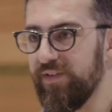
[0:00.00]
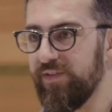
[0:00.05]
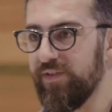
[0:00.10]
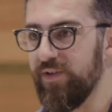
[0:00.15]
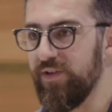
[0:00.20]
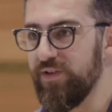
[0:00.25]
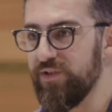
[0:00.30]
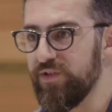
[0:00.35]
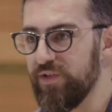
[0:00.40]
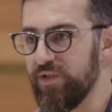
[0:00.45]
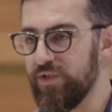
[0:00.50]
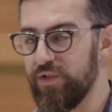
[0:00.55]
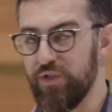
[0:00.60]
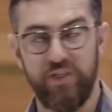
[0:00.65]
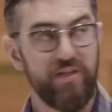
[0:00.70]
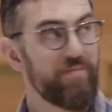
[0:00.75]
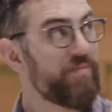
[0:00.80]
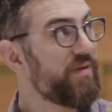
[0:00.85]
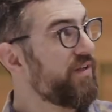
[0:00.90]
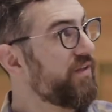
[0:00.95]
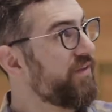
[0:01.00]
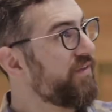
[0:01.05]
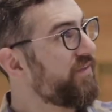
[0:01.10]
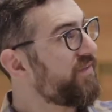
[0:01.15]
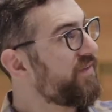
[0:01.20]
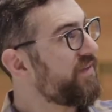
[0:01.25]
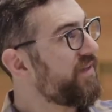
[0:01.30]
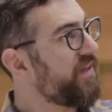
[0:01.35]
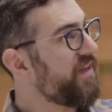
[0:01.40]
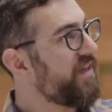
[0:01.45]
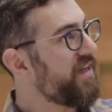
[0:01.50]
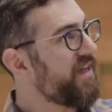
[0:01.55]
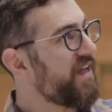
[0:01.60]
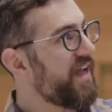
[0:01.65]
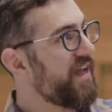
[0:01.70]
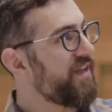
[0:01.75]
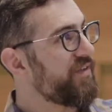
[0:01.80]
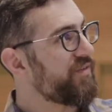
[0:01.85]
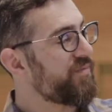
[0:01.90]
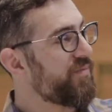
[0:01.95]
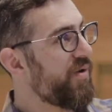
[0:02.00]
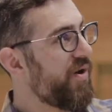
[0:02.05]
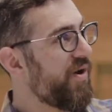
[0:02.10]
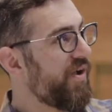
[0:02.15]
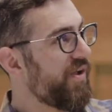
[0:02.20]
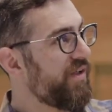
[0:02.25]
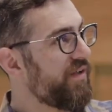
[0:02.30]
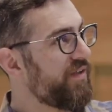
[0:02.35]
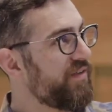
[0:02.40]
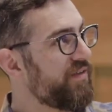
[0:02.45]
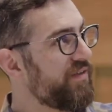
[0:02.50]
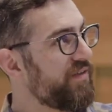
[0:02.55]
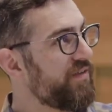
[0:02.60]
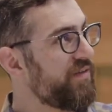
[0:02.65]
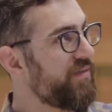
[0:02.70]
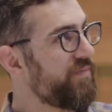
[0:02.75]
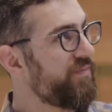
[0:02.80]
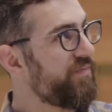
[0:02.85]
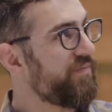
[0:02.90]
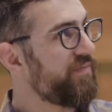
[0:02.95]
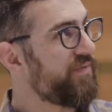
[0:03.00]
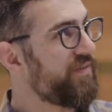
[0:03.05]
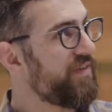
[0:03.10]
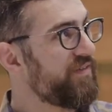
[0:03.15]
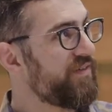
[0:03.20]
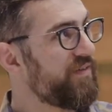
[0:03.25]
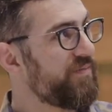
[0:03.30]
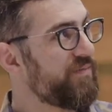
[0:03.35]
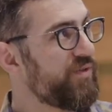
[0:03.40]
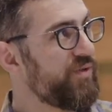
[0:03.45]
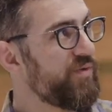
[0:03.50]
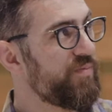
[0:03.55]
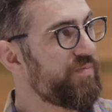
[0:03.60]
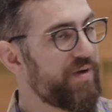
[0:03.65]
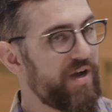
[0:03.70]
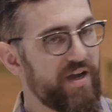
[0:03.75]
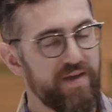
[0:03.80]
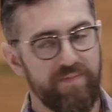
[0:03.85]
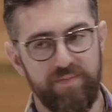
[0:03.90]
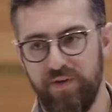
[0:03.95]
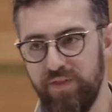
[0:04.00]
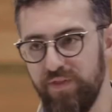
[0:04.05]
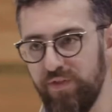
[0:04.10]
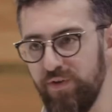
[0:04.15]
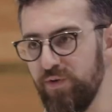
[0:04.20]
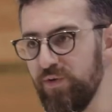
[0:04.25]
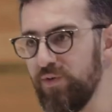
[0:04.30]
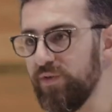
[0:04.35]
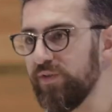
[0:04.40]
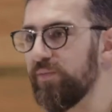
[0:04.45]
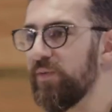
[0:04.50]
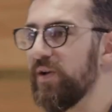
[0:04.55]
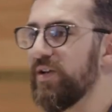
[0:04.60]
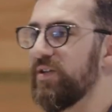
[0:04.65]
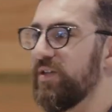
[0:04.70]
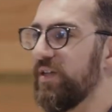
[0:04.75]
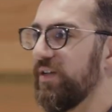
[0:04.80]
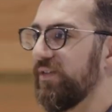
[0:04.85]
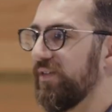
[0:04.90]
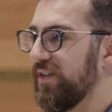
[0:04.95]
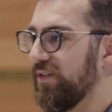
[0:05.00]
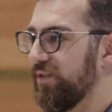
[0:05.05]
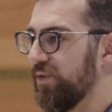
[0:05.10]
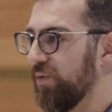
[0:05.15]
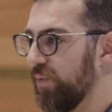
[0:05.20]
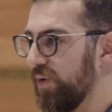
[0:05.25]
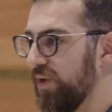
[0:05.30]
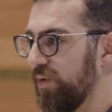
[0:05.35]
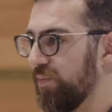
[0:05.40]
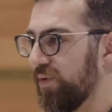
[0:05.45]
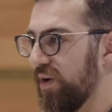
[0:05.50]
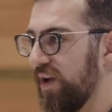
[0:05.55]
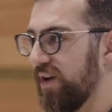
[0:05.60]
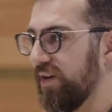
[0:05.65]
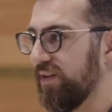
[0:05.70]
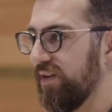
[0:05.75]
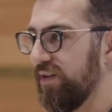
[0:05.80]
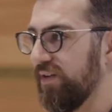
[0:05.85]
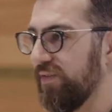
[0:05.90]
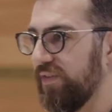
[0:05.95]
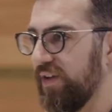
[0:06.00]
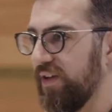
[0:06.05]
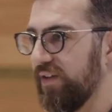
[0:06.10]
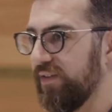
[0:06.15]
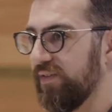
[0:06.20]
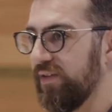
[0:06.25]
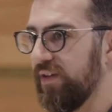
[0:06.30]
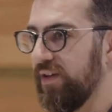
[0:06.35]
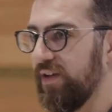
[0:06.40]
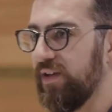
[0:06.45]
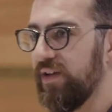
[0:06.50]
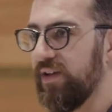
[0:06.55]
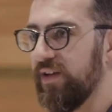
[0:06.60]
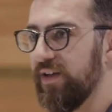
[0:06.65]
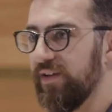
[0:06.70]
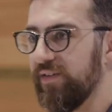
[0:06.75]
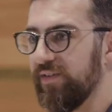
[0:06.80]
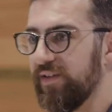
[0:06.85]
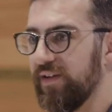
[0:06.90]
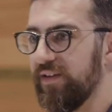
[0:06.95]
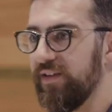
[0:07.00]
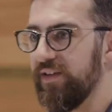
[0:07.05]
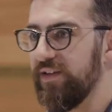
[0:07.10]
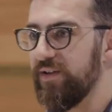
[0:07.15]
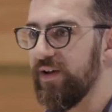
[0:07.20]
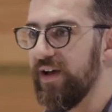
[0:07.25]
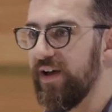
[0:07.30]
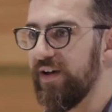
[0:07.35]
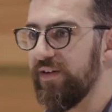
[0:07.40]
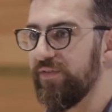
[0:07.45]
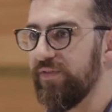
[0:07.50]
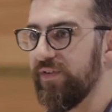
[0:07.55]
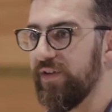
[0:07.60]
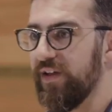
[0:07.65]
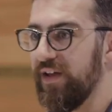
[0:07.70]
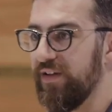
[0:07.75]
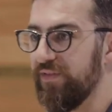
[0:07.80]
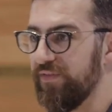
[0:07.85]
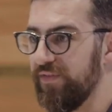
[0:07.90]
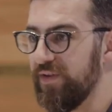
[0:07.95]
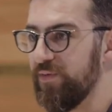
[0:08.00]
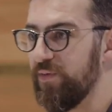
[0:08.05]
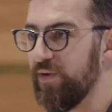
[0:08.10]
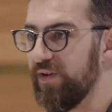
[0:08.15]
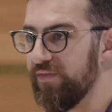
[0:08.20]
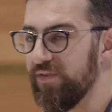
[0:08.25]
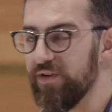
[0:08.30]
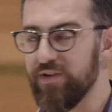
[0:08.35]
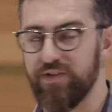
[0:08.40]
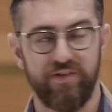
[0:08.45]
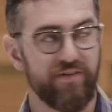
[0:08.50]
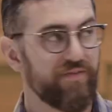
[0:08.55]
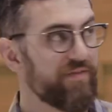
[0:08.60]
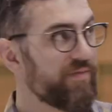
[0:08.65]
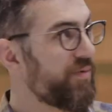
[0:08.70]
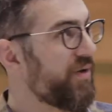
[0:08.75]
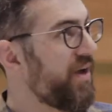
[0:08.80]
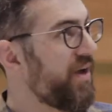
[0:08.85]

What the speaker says: and so she builds a small little system to pipe the Google spreadsheets into a real product interface, and suddenly you have a V1 version of the